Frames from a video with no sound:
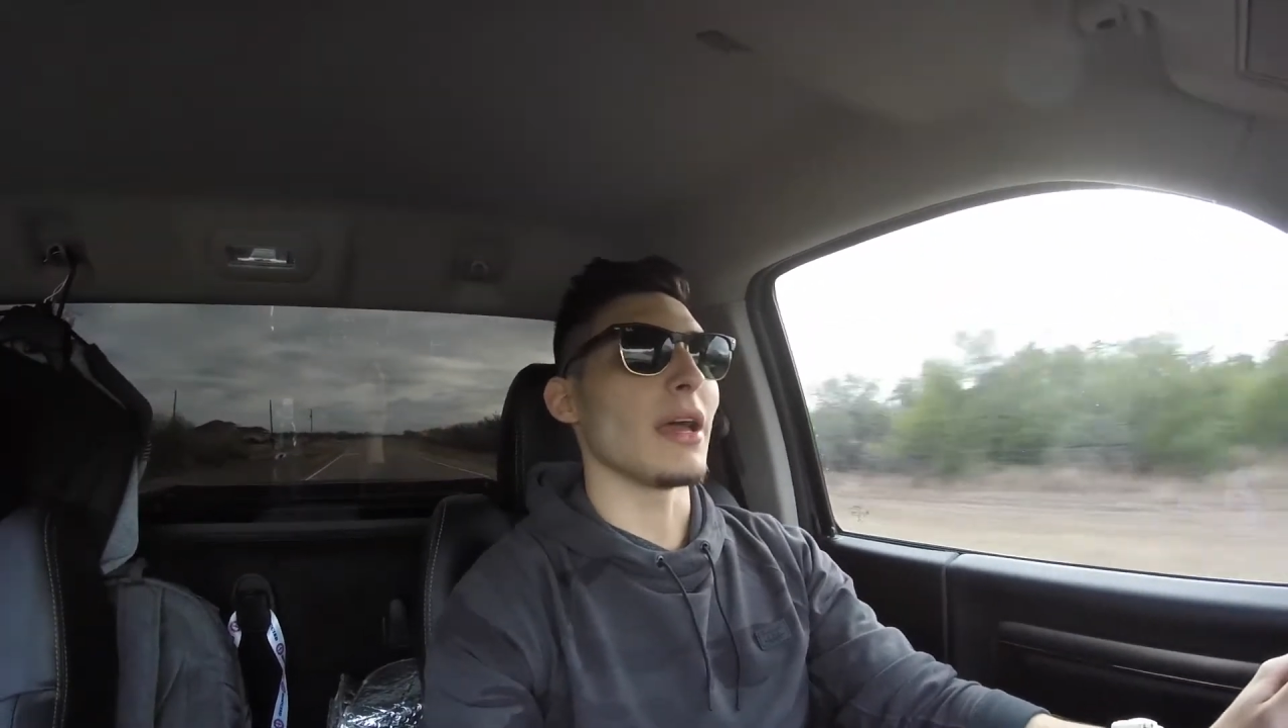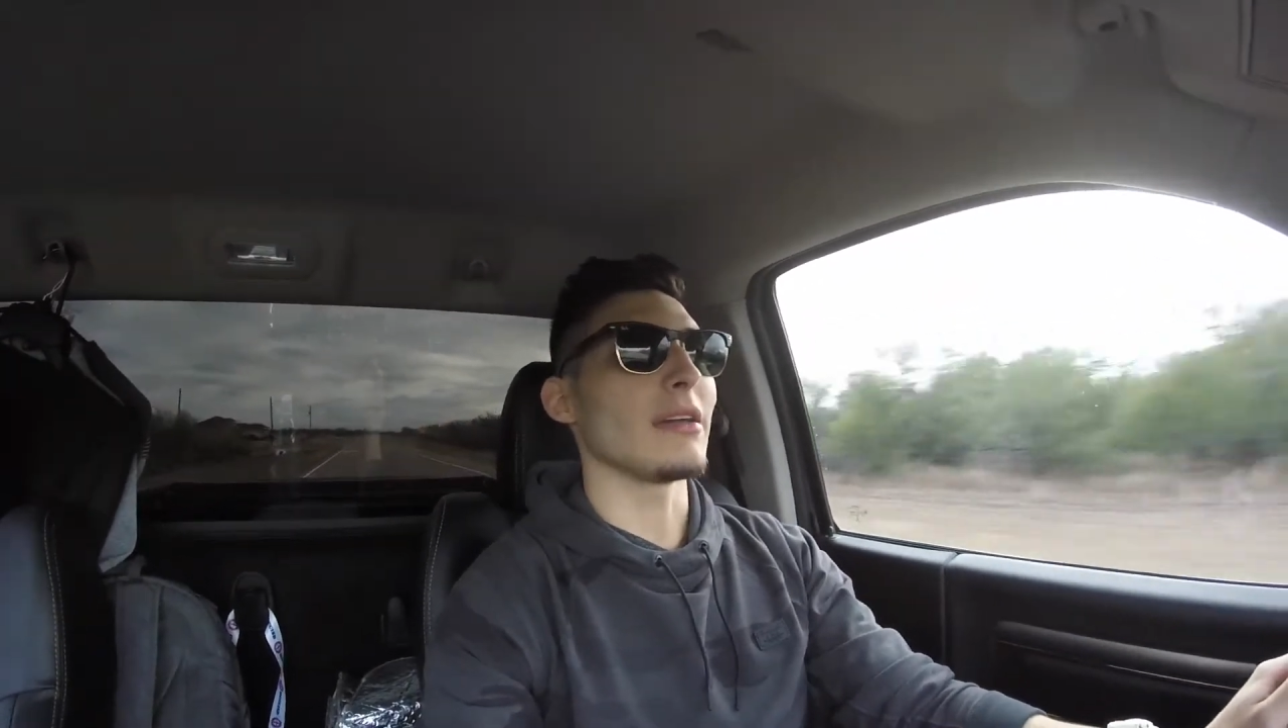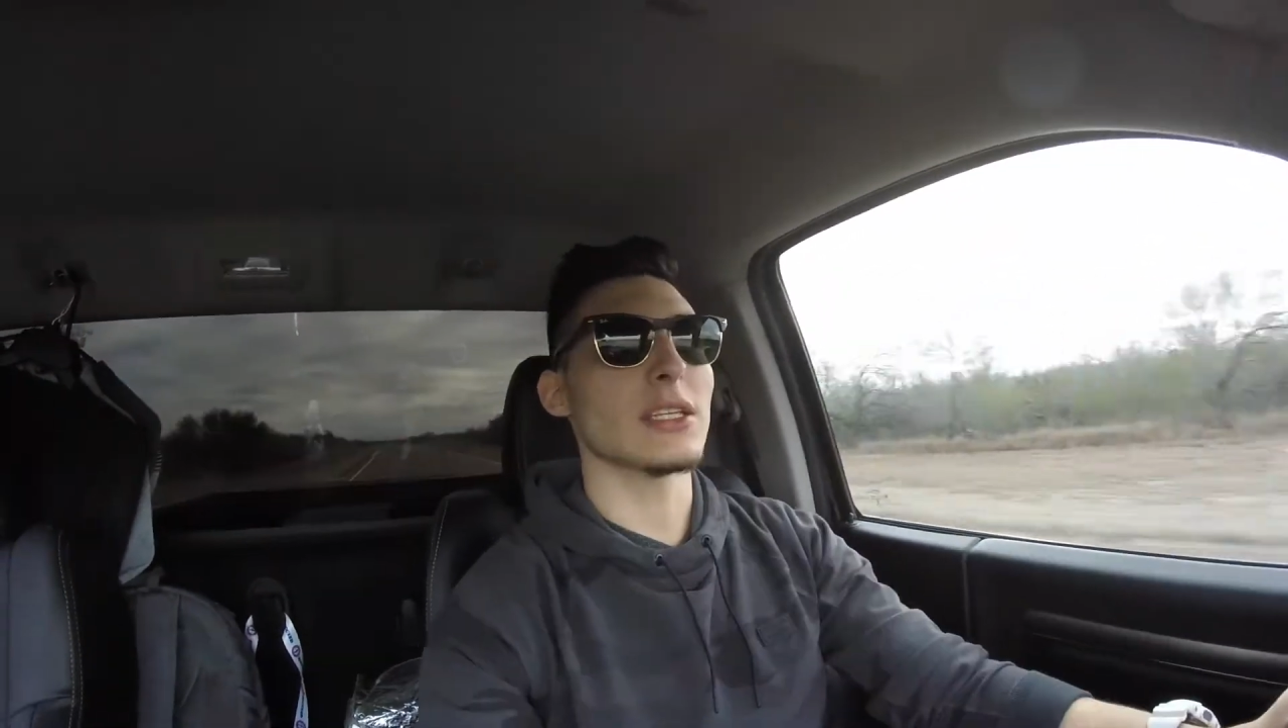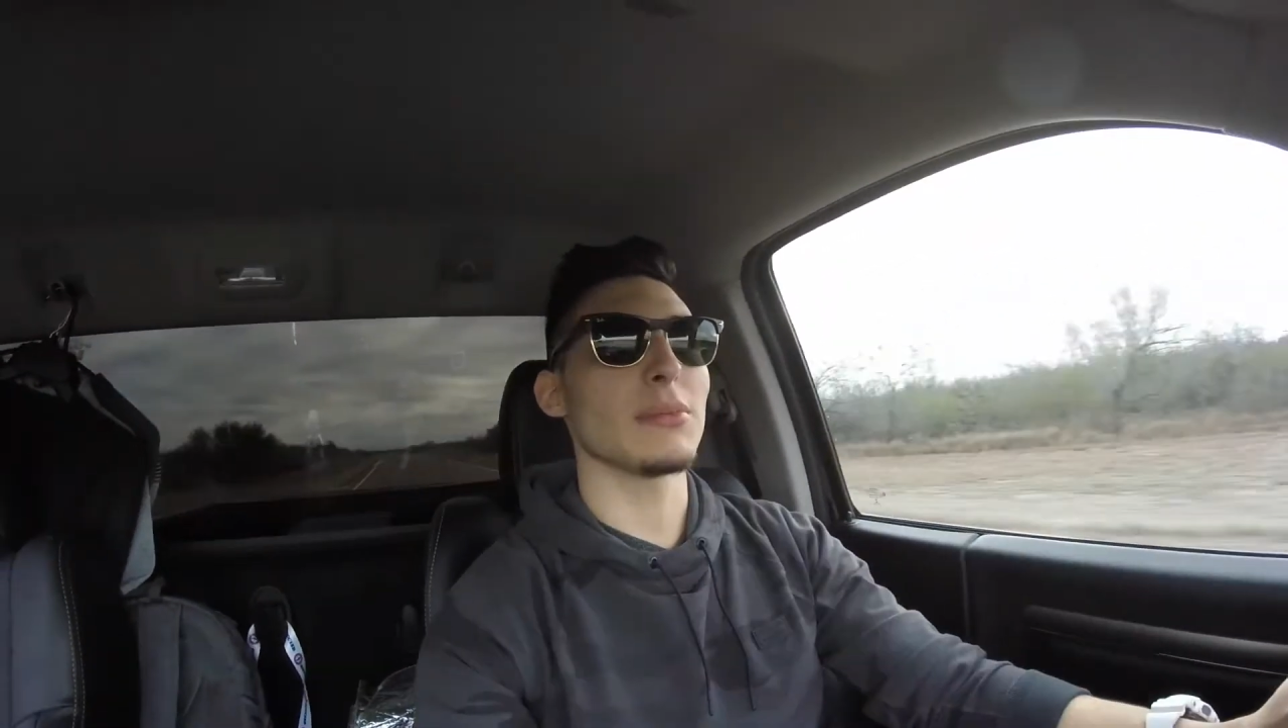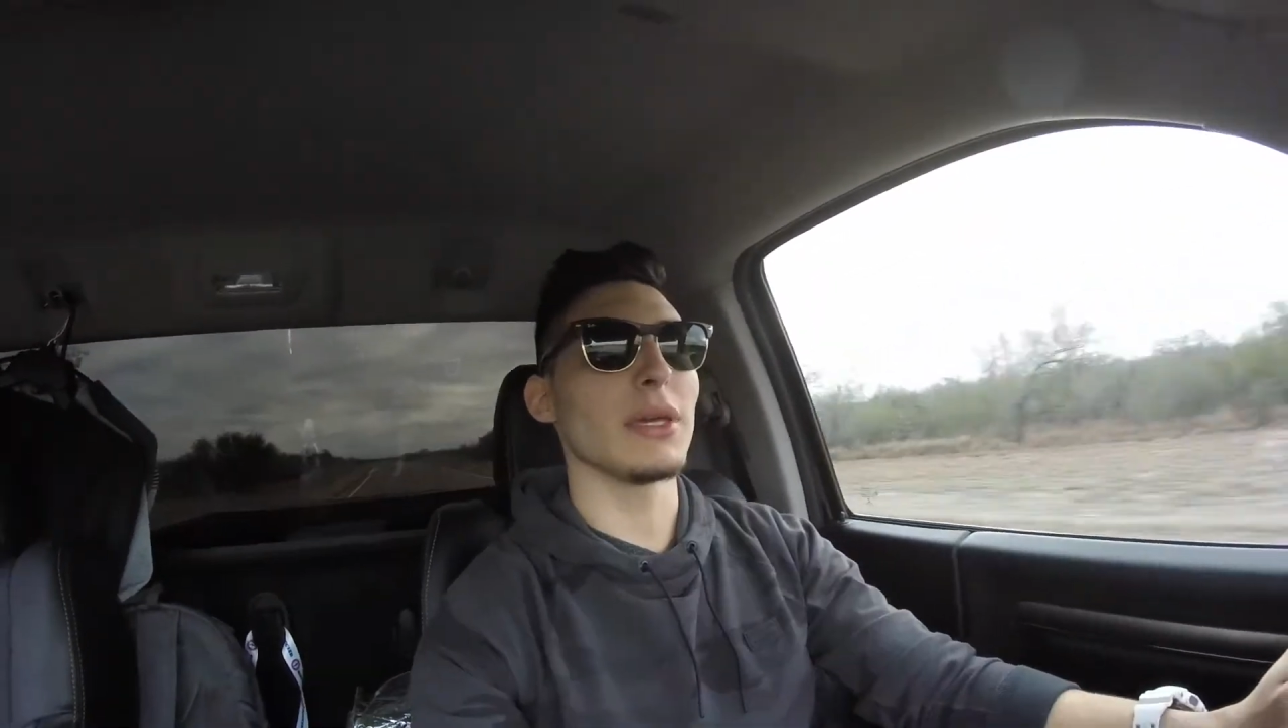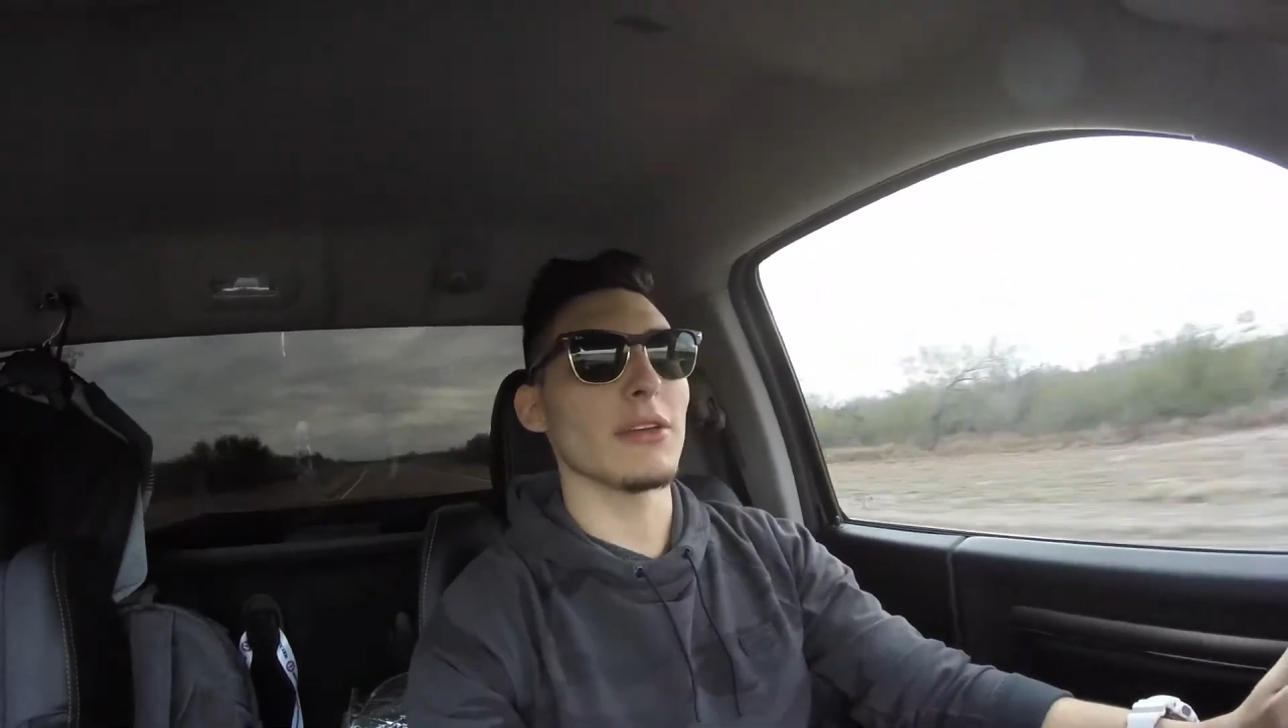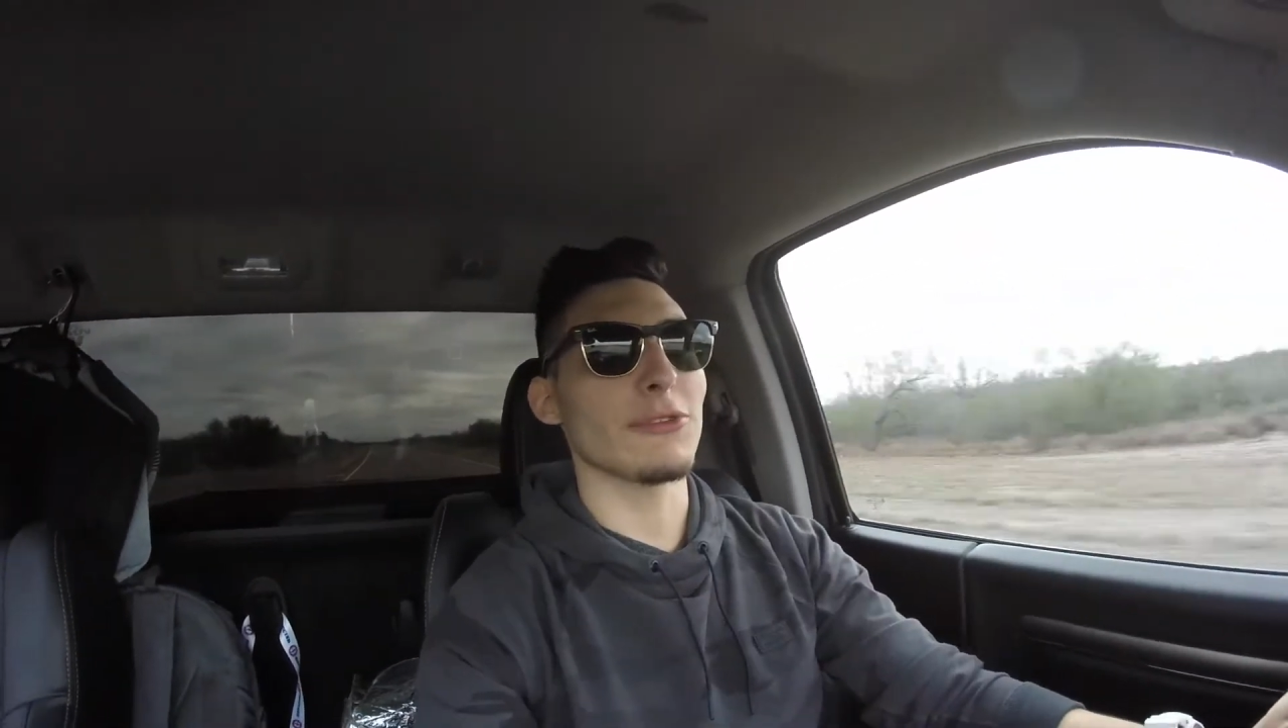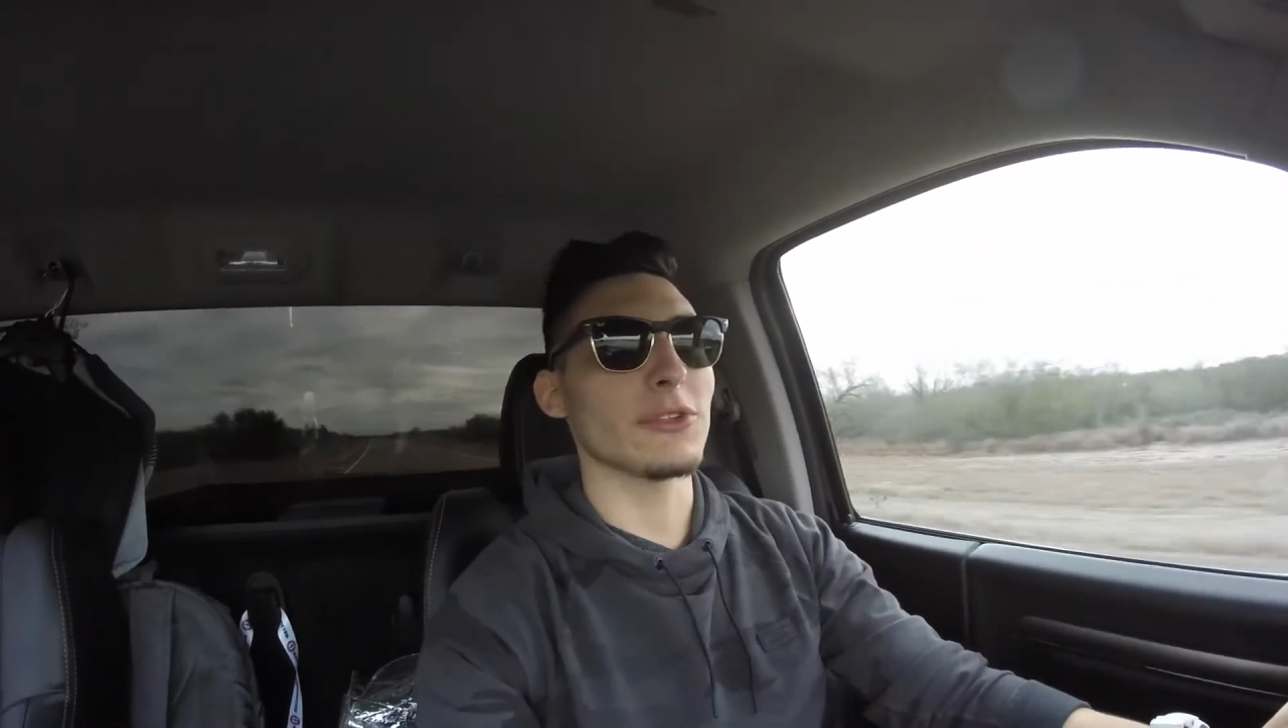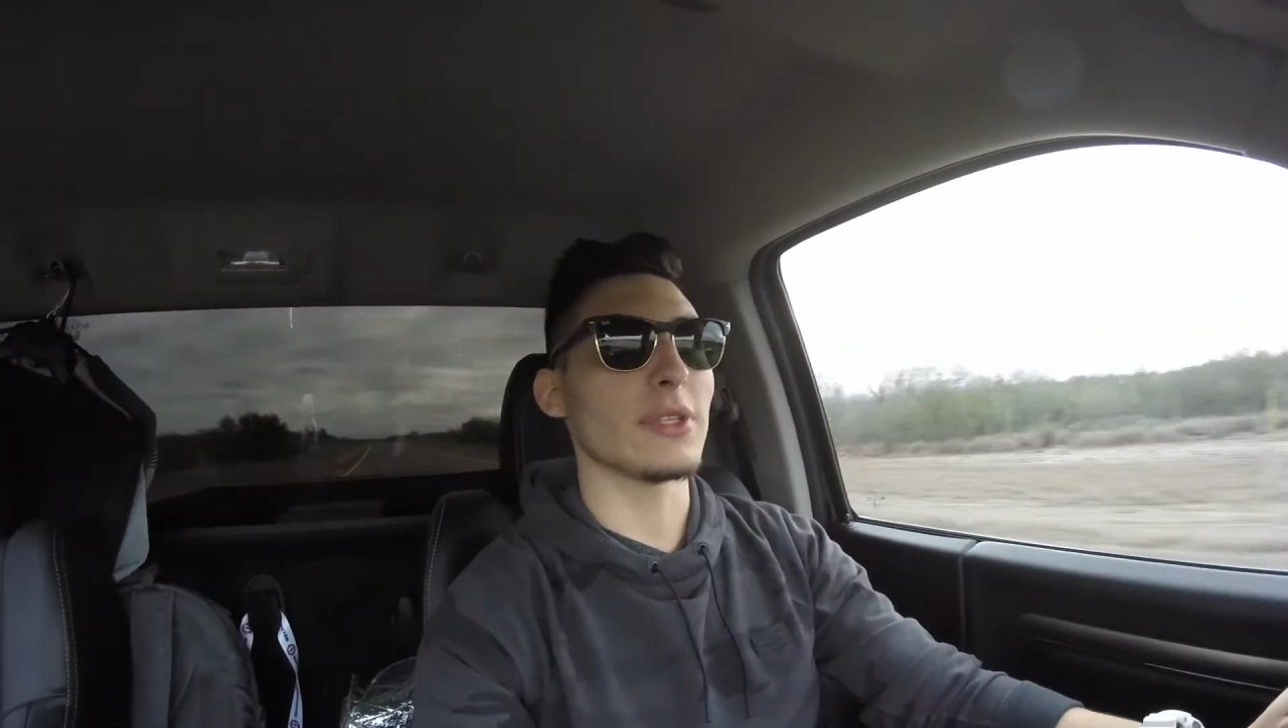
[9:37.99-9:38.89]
That's gonna be it for